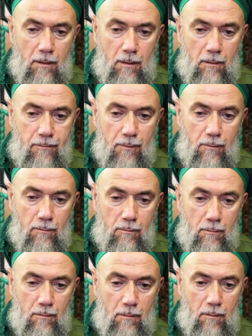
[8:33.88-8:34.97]
If you
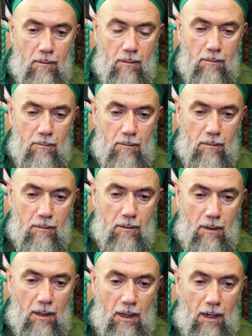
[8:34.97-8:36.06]
do your
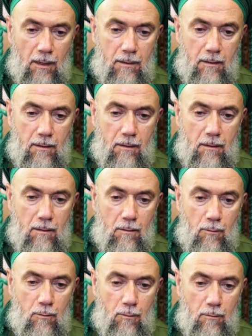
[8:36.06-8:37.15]
heart,
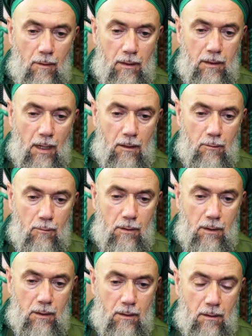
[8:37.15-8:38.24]
your what you are
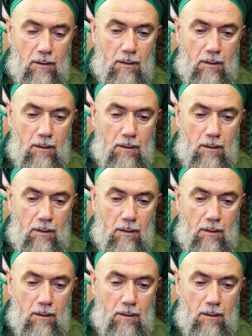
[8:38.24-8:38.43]
doing,